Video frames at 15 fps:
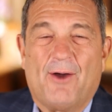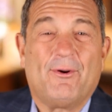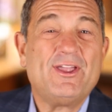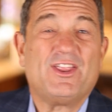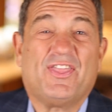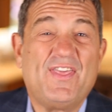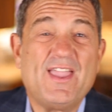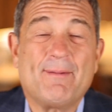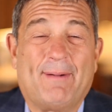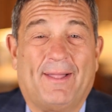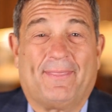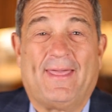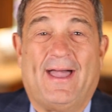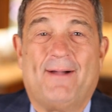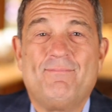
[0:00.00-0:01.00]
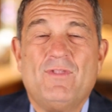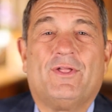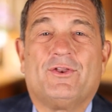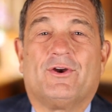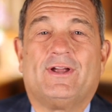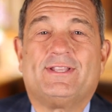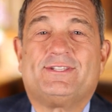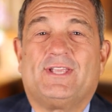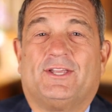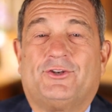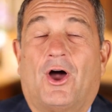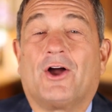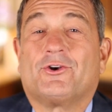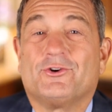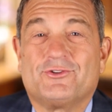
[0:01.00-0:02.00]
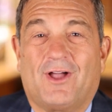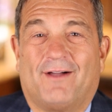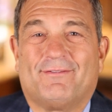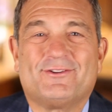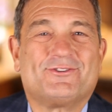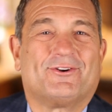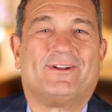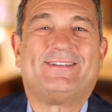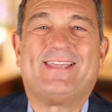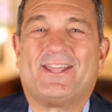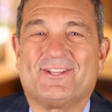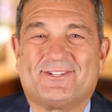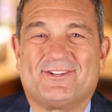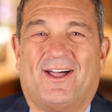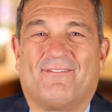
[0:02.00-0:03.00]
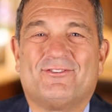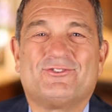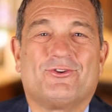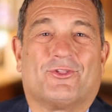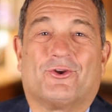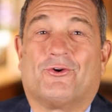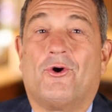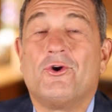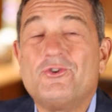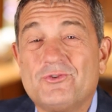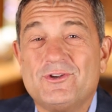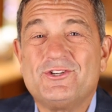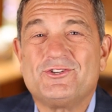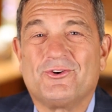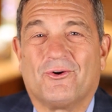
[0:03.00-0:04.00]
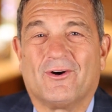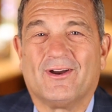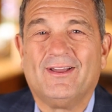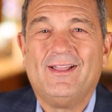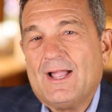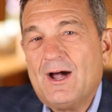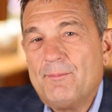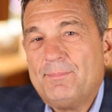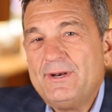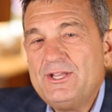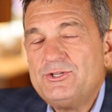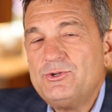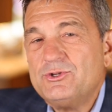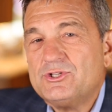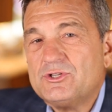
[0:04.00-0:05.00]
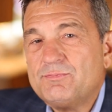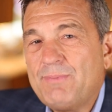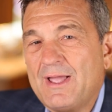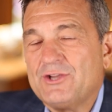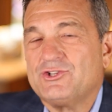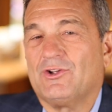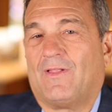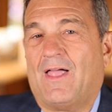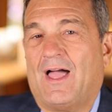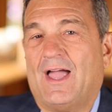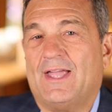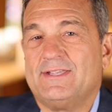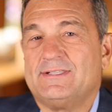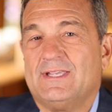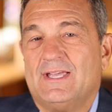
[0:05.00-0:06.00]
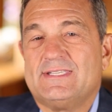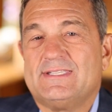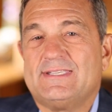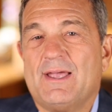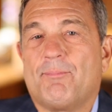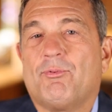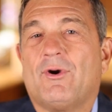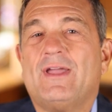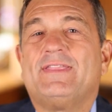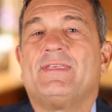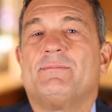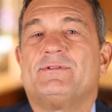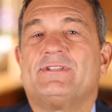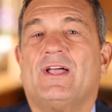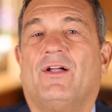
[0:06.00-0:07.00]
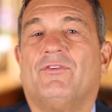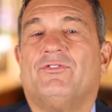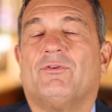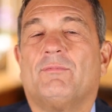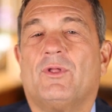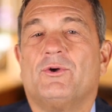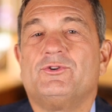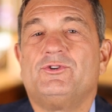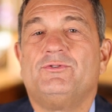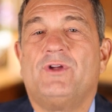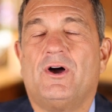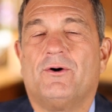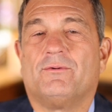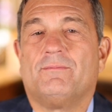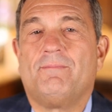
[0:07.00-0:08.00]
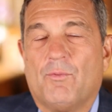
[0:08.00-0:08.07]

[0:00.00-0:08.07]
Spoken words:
I want you to think about that. Whether it's a doctor's office or a dentist's office or the grocery store, companies who specialize separate themselves from those who don't.